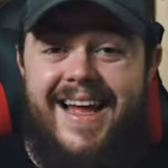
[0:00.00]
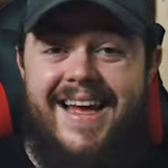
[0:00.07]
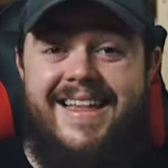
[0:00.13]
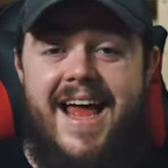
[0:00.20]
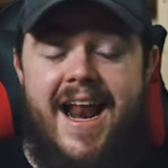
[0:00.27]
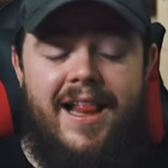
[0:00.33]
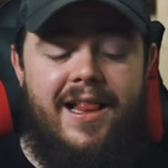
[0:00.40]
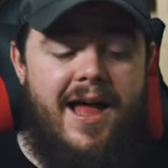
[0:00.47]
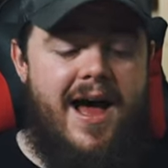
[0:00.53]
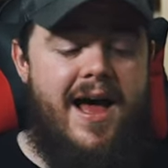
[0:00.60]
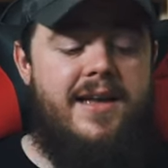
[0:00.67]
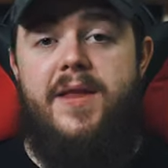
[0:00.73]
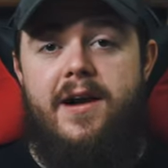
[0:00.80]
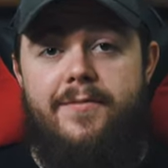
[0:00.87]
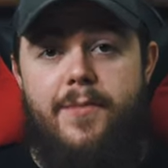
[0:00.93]
like that a
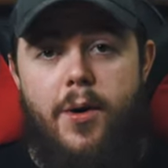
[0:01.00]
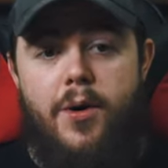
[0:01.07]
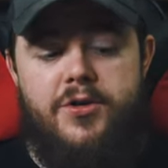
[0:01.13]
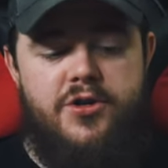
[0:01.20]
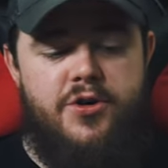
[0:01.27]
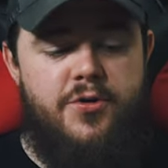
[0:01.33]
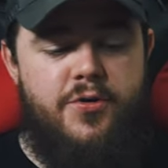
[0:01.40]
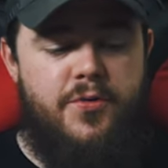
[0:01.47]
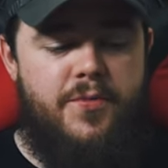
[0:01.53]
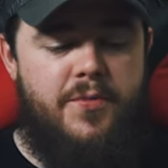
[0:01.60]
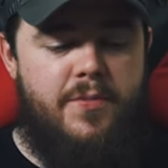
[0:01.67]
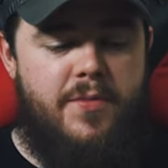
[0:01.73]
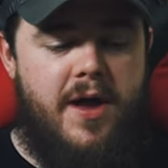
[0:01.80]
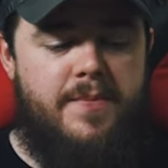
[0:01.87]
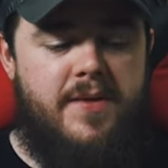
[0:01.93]
lot. And I'm also
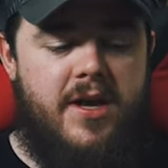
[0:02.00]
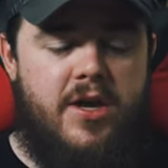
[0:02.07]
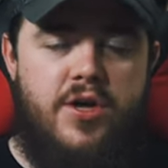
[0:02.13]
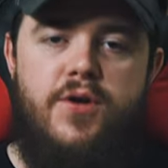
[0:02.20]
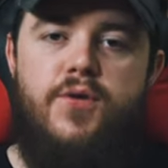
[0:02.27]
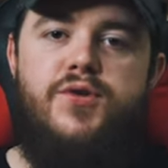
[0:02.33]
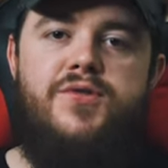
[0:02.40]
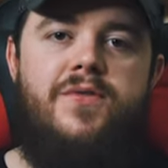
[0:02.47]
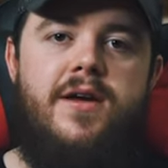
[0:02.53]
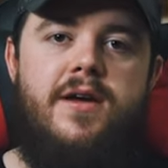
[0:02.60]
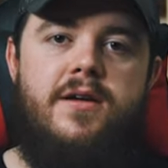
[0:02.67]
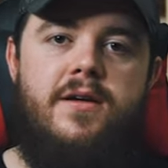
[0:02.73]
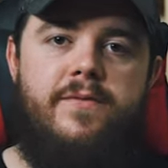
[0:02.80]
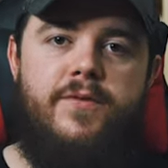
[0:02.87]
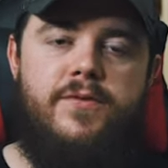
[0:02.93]
becoming a huge
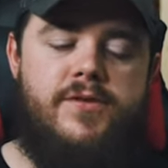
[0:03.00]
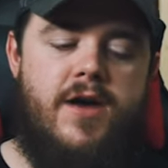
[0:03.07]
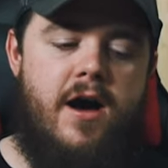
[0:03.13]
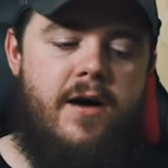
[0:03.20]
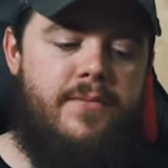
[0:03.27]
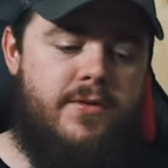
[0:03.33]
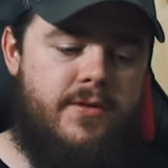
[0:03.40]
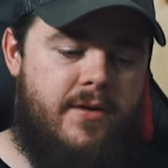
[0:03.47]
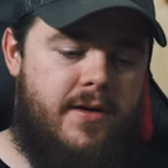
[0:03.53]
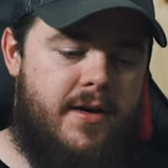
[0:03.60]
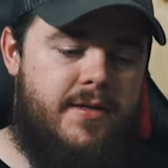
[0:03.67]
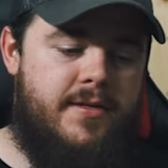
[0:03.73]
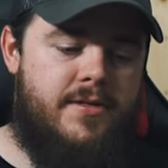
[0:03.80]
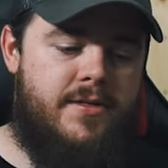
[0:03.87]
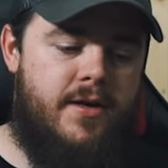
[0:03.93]
fan of those combo
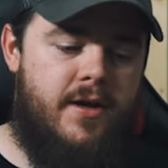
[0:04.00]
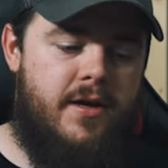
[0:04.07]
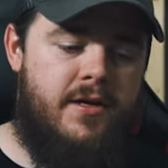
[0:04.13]
grinds